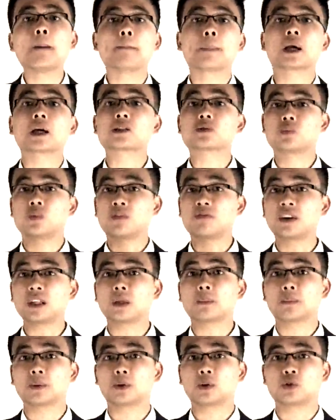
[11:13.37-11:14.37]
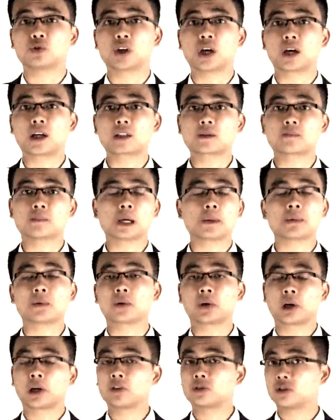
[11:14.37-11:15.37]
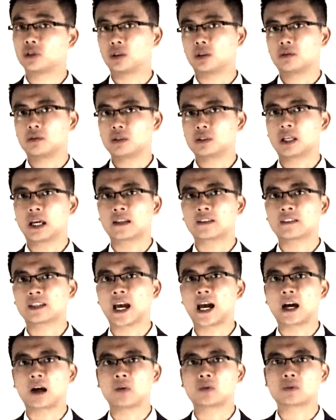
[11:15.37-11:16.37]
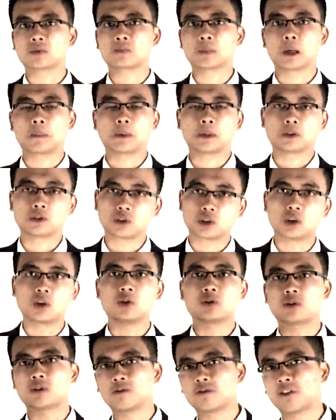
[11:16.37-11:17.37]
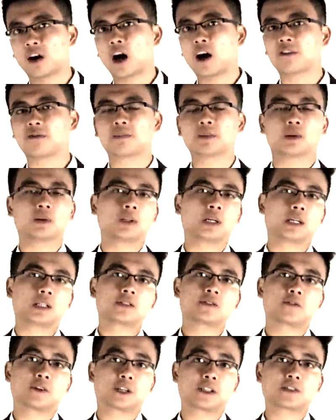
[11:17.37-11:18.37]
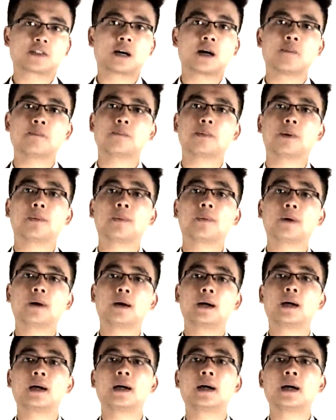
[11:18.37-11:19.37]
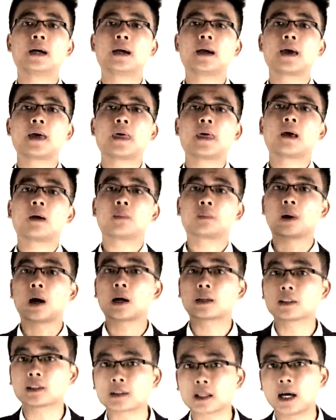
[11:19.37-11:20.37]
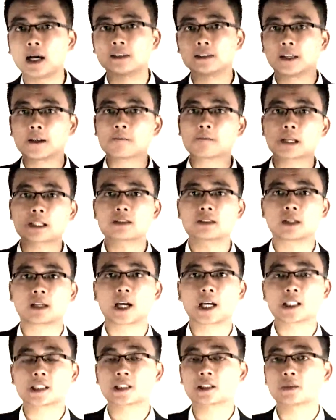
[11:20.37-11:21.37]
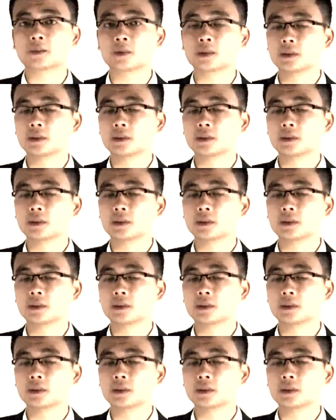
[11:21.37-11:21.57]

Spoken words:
Because within the project, maybe we're going to send out maybe 2 to 5 products, for example, rather than investigating